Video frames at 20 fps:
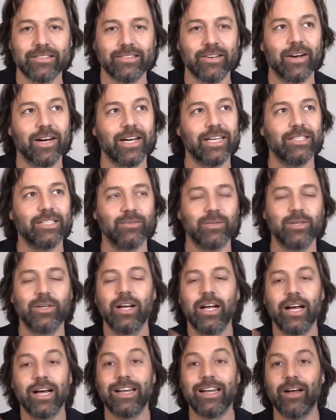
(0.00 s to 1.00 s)
Sorry to
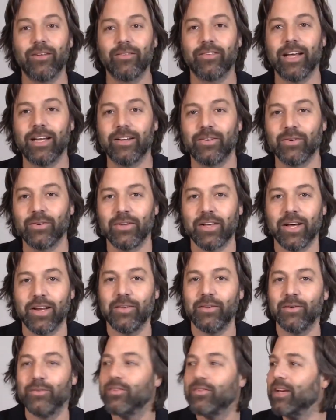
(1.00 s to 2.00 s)
announce that to a lot
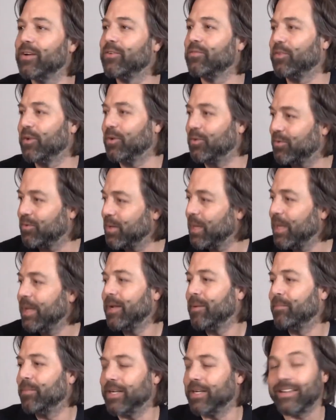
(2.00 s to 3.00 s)
of you single folks,
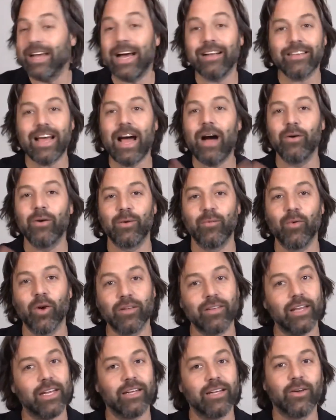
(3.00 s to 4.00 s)
but that's how it
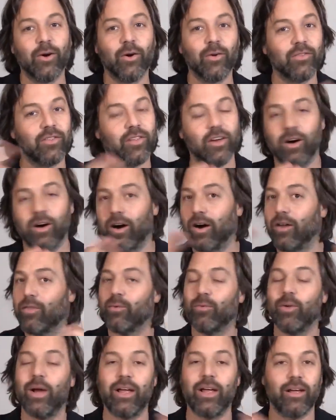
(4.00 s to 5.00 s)
works, and it goes the
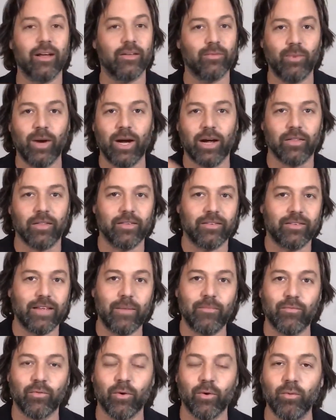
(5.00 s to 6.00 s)
other way as well. The
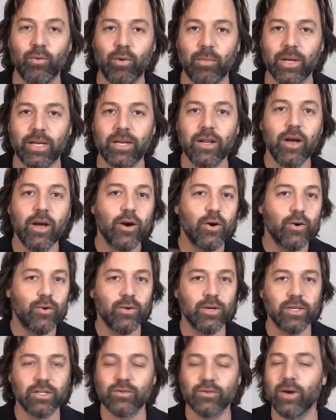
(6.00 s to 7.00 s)
same for a woman
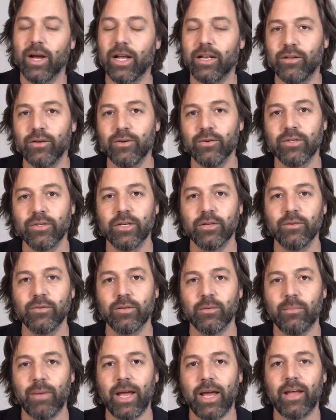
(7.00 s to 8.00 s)
who is trying to
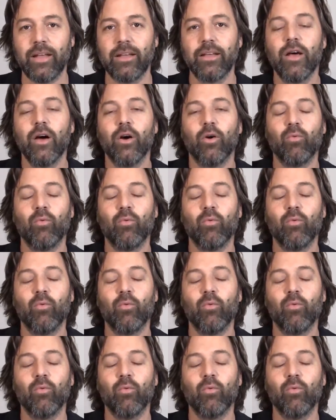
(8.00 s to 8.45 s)
seduce a man.